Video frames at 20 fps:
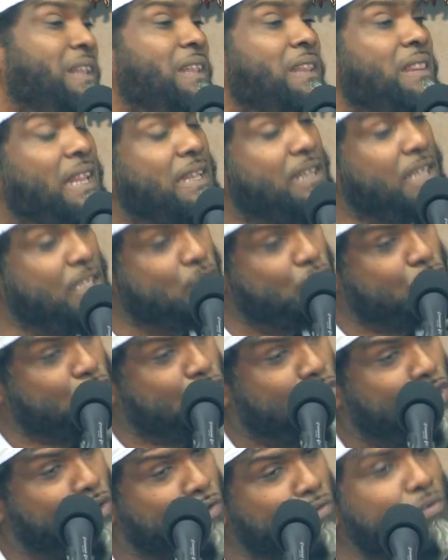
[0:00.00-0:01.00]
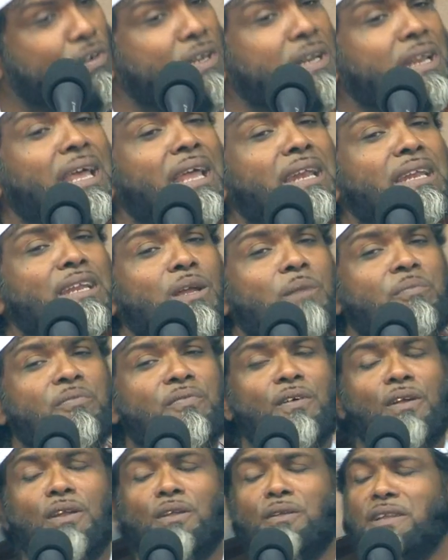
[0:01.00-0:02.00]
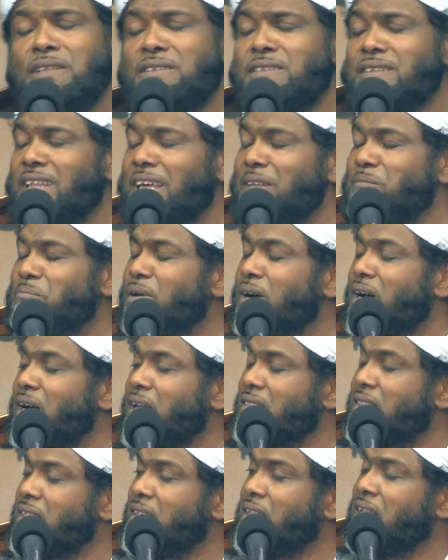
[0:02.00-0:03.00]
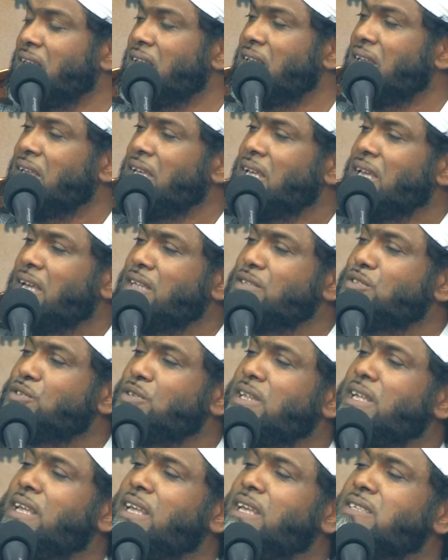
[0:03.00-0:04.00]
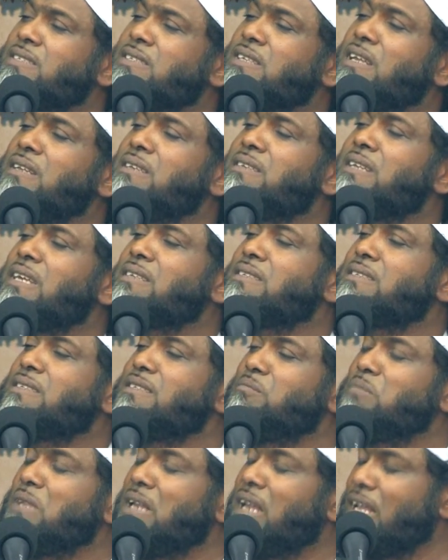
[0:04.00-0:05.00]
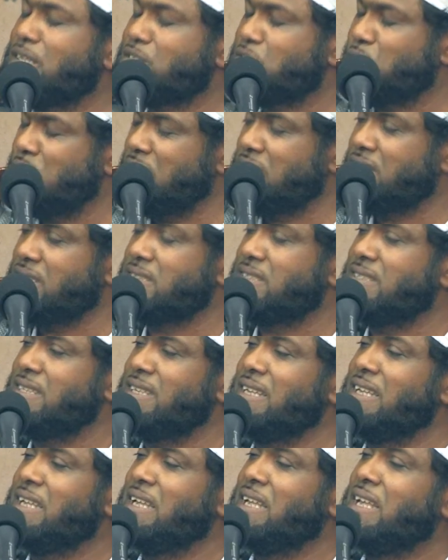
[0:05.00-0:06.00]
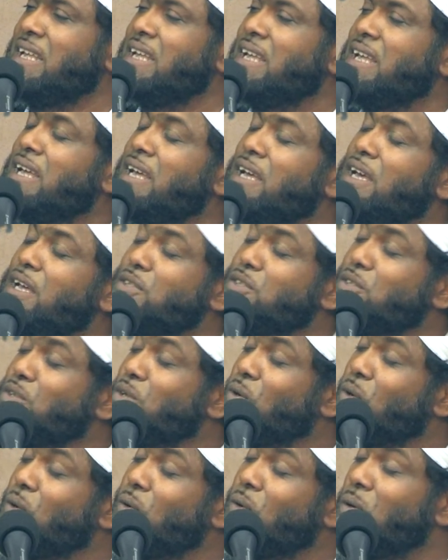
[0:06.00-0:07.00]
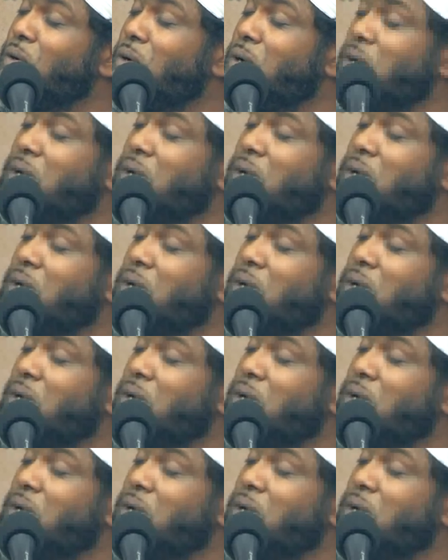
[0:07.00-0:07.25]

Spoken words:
that his children ended up falling into that path. And today his son texted me last week to say, and you know,